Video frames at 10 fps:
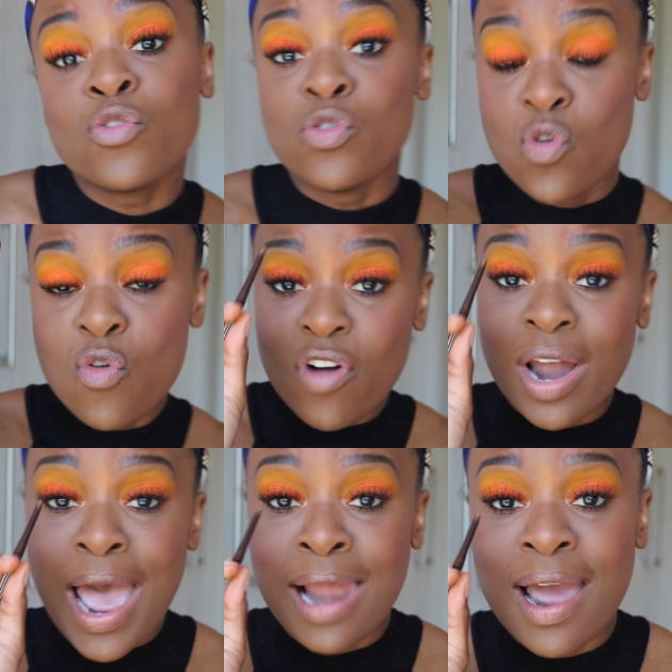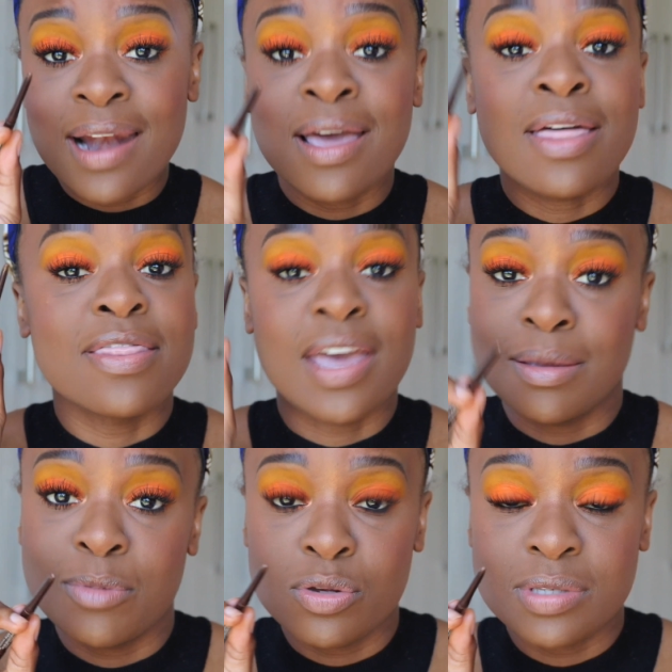You've got eyeliner that
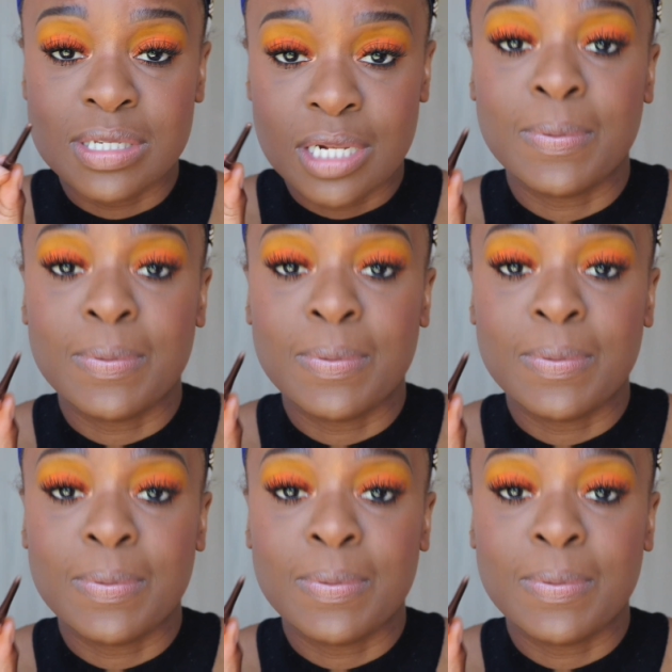can be used as